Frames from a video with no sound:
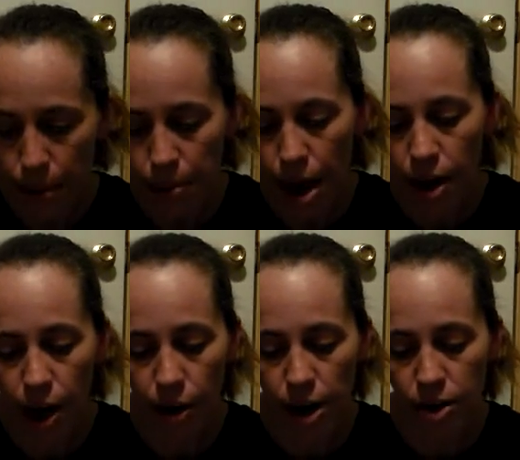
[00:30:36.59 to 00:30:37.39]
blah, blah,
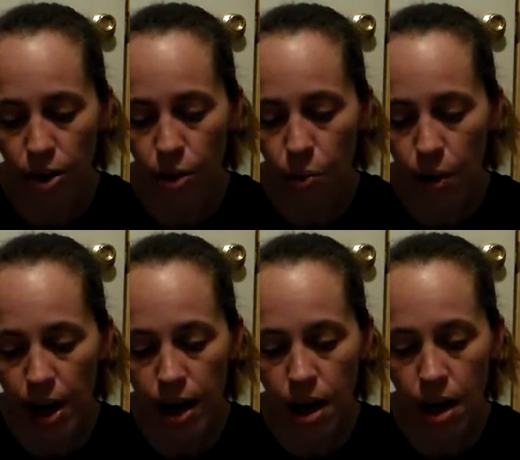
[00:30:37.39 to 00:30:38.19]
blah. Congrats on
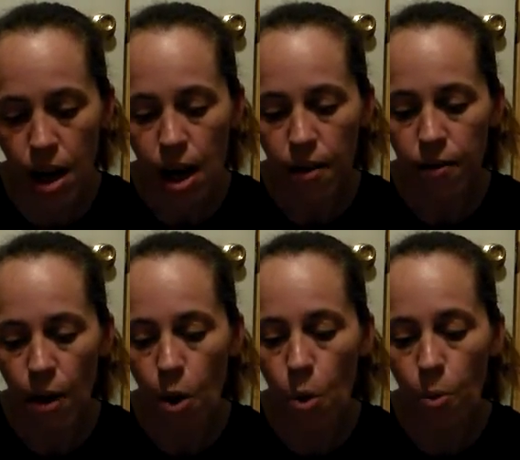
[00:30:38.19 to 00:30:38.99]
your win
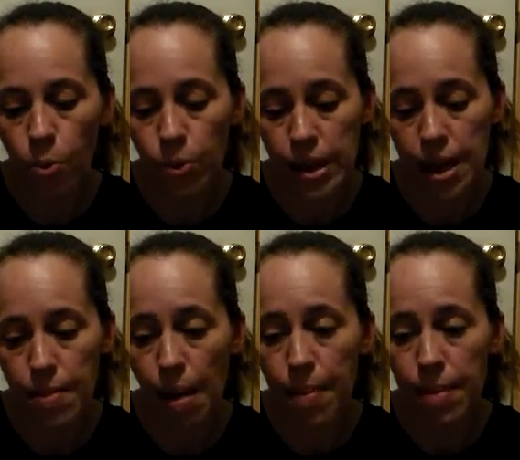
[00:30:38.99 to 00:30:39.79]
for the whole
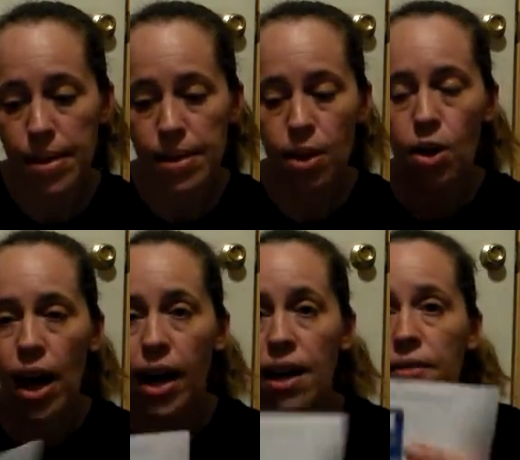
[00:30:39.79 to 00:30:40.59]
team at Baby
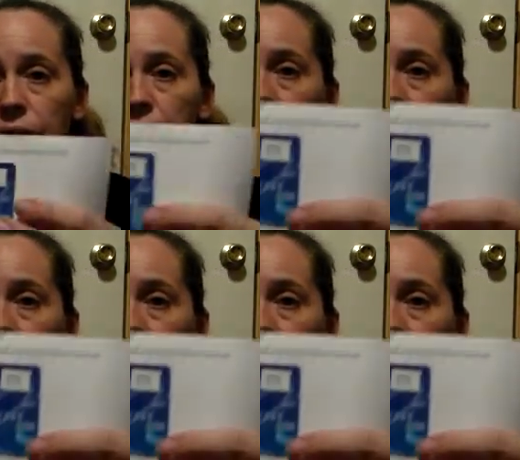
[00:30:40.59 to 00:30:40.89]
Center. I got a